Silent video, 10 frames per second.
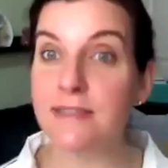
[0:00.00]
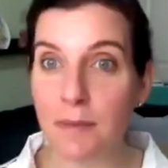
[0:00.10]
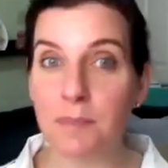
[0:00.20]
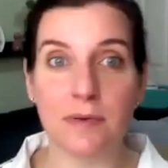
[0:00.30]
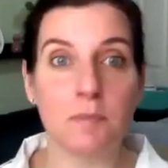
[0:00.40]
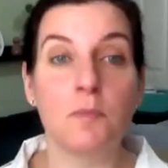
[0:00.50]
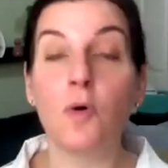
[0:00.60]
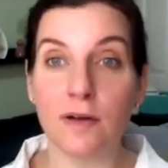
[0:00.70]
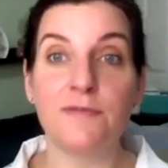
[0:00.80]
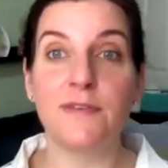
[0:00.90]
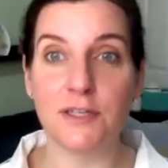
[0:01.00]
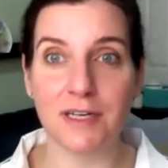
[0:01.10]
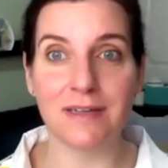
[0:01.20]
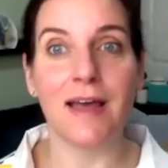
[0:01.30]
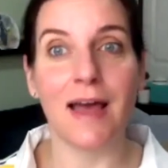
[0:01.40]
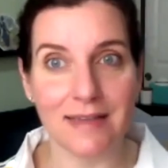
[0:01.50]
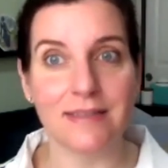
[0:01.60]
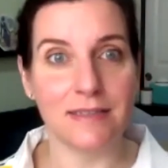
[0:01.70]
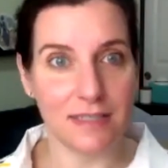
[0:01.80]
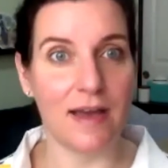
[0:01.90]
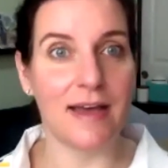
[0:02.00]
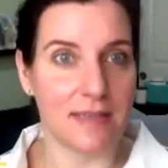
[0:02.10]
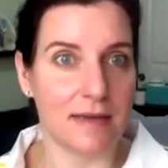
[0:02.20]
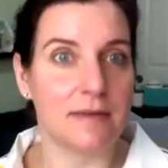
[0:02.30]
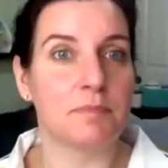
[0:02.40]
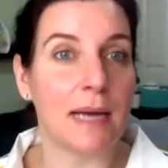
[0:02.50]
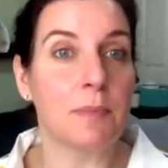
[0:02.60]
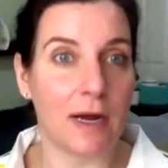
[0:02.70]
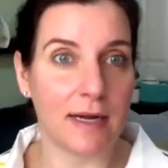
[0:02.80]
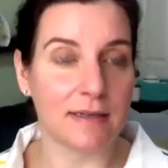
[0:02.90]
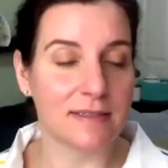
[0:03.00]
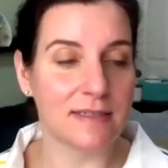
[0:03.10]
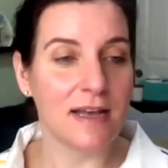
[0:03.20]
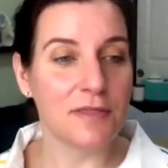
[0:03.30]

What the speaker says: up more efficient as a byproduct.